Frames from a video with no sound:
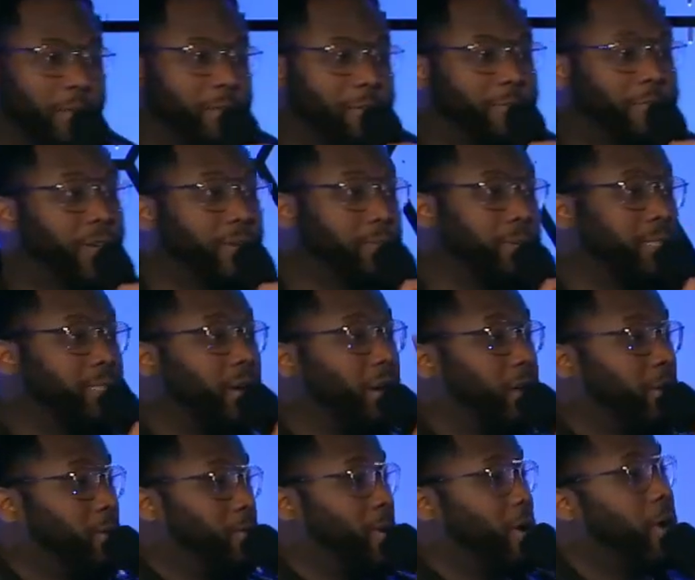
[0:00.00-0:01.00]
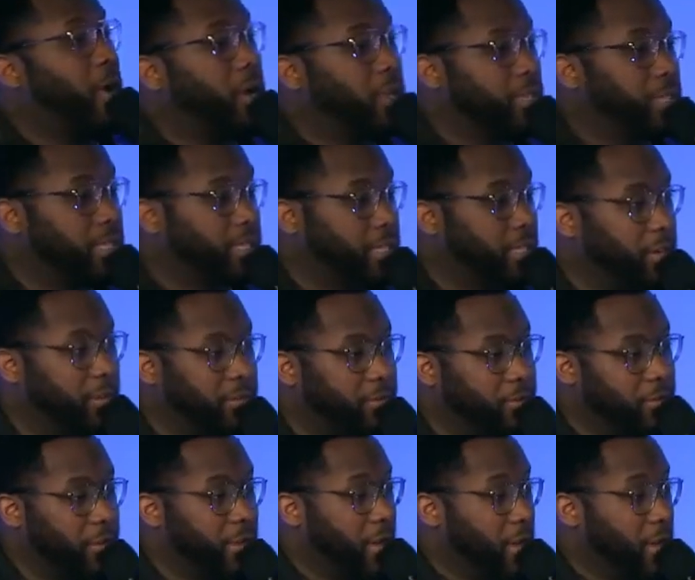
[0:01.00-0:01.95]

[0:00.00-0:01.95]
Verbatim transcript: family, talking about all this stuff.